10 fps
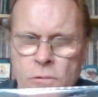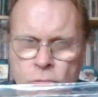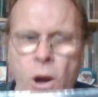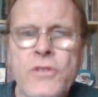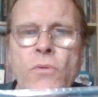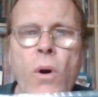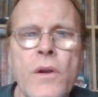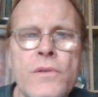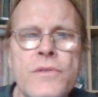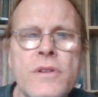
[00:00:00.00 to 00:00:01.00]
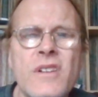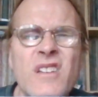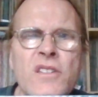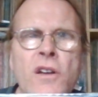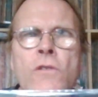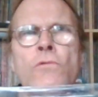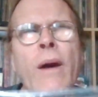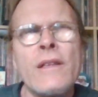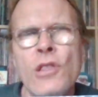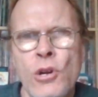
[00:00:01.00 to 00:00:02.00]
Roger Waters is a
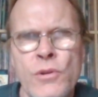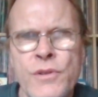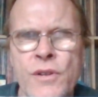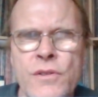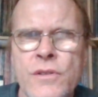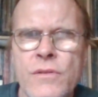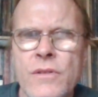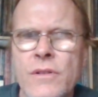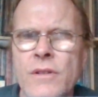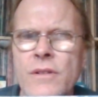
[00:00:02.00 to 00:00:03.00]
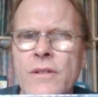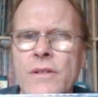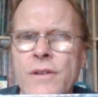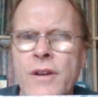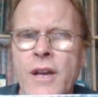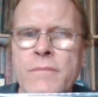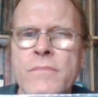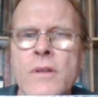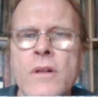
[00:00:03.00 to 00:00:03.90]
great lyricist. Okay.